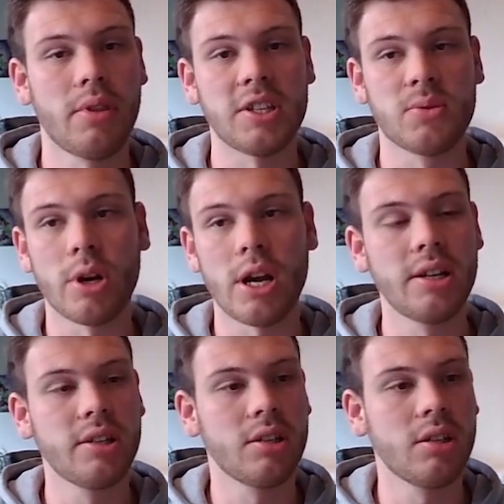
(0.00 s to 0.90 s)
That's what
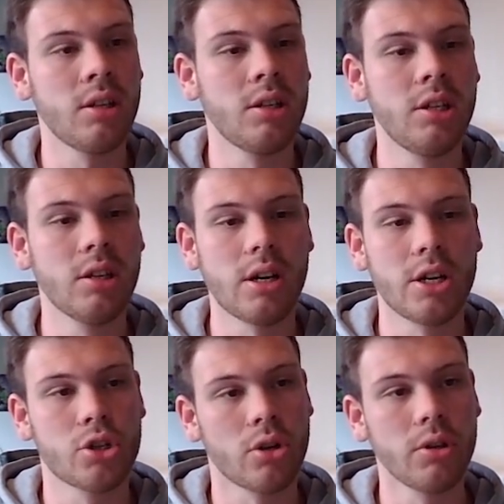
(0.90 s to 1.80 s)
I did in here
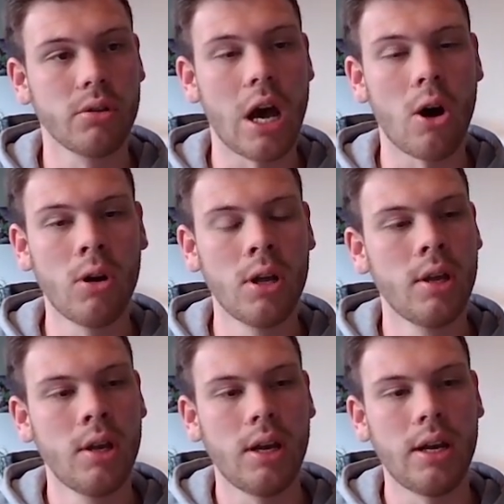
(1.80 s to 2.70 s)
and show you now.
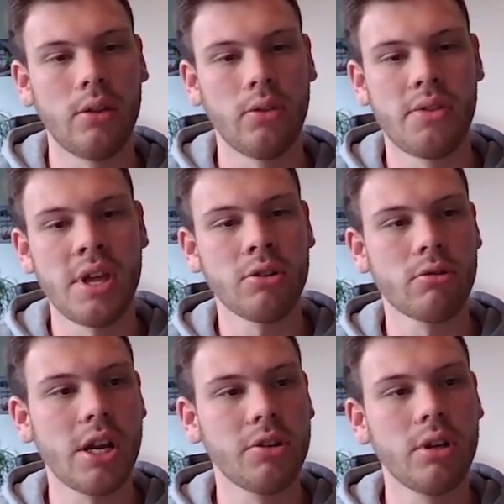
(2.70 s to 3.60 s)
And then
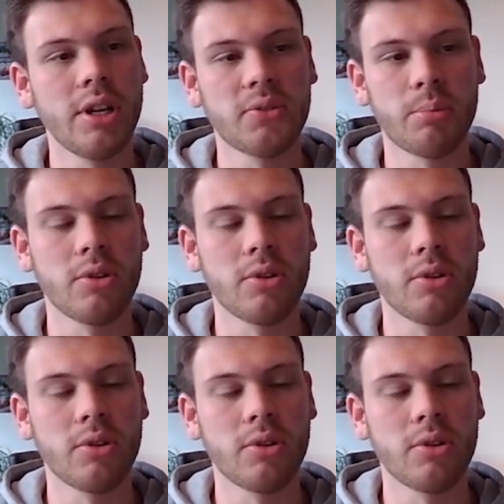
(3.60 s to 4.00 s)
create your links